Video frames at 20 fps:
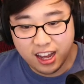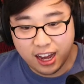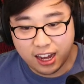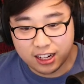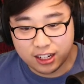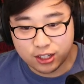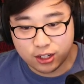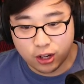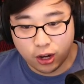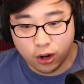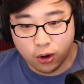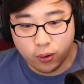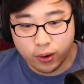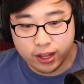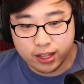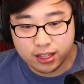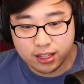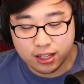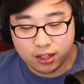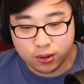I'm gonna go
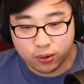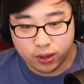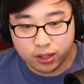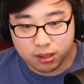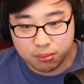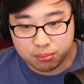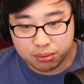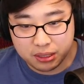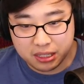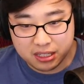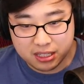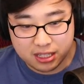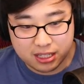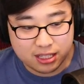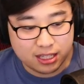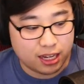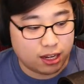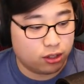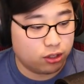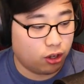ahead and place this
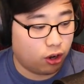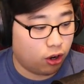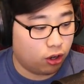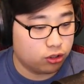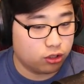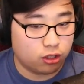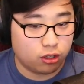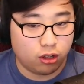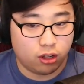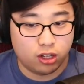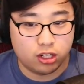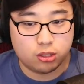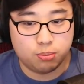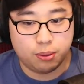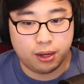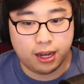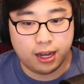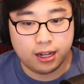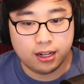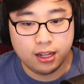down on our launch
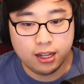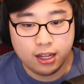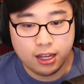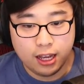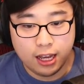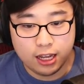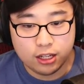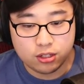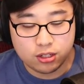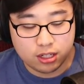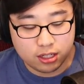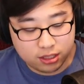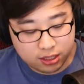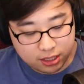pad. As you can